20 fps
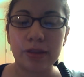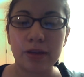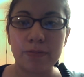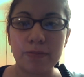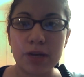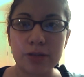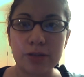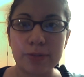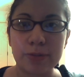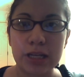
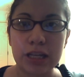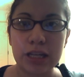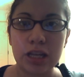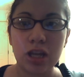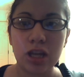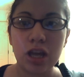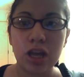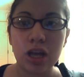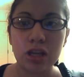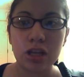measurement
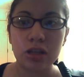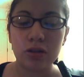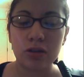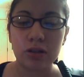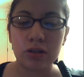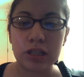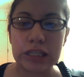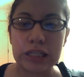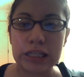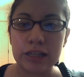
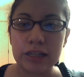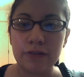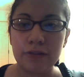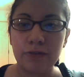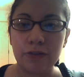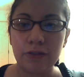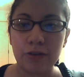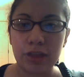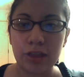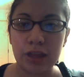you'll need
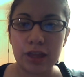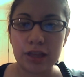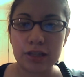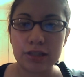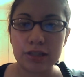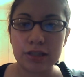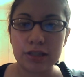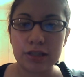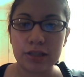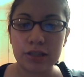for
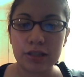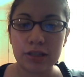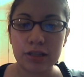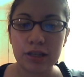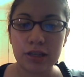this